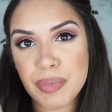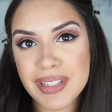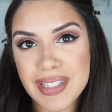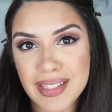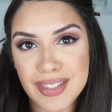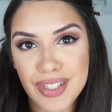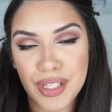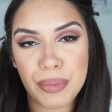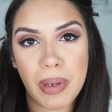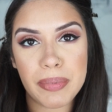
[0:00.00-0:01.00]
going to take this
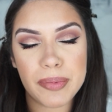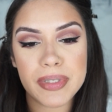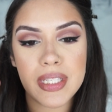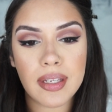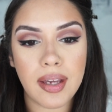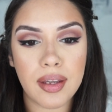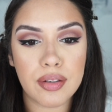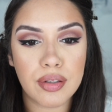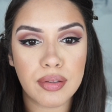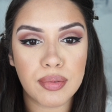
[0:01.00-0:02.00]
ColourPop lipstick. I don't
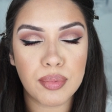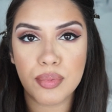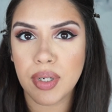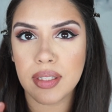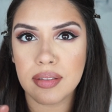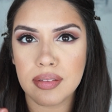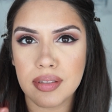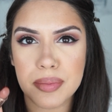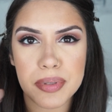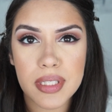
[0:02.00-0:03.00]
know what
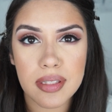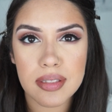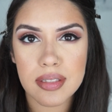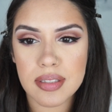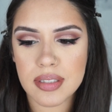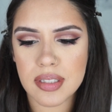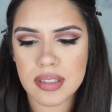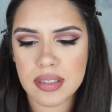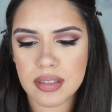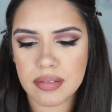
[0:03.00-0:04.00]
lipstick this is
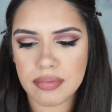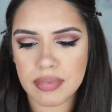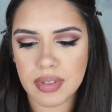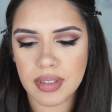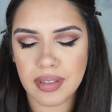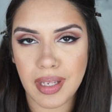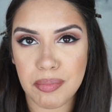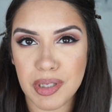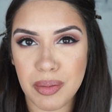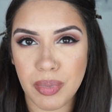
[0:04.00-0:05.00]
because the name
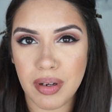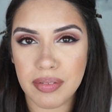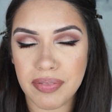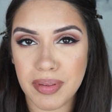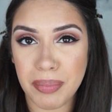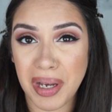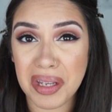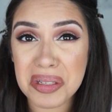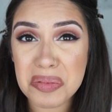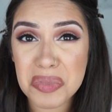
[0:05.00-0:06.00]
came off the
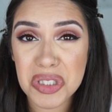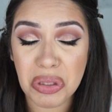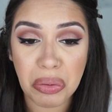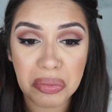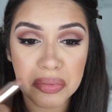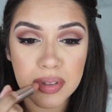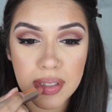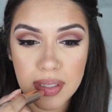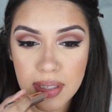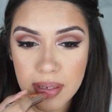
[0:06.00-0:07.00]
bottom, so
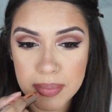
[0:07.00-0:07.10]
I'm